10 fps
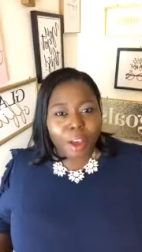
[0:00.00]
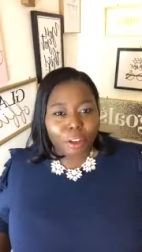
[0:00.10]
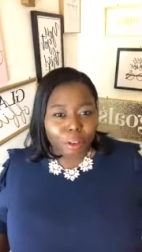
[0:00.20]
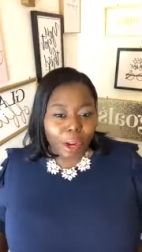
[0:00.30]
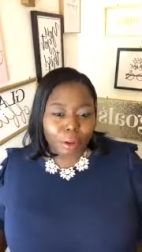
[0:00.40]

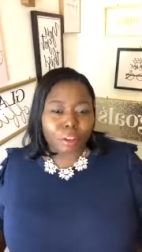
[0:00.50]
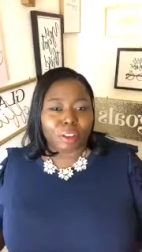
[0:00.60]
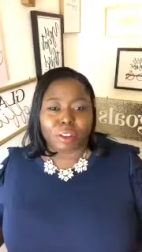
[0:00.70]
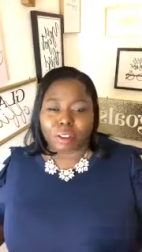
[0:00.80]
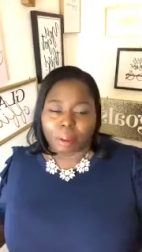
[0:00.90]
So not only
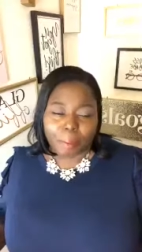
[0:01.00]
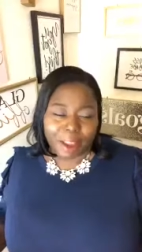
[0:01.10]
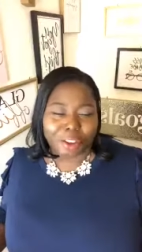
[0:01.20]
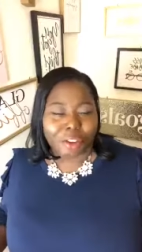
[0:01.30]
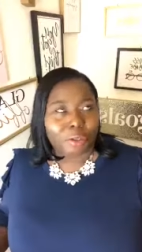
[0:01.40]
talking to the
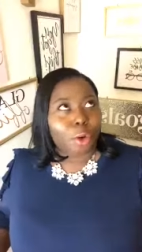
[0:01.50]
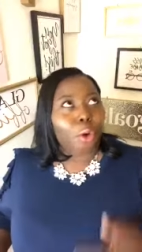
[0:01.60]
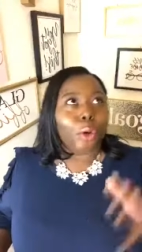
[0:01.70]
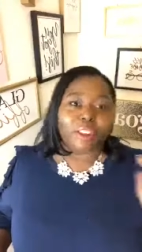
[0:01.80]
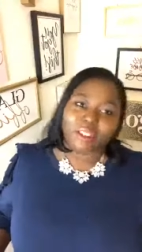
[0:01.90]
manager, of
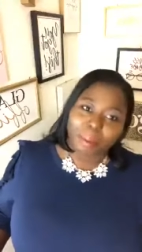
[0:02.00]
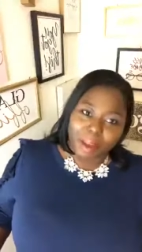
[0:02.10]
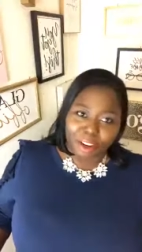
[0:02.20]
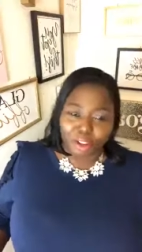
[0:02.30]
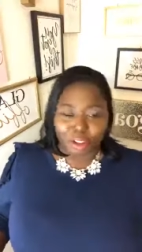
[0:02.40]
course the
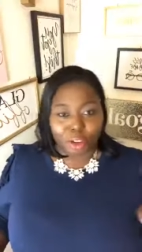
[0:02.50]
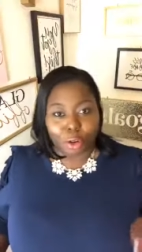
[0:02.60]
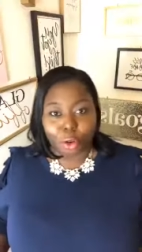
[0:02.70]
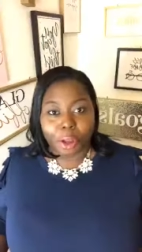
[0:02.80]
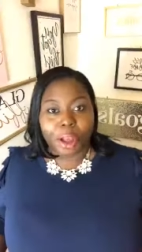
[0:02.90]
manager is going to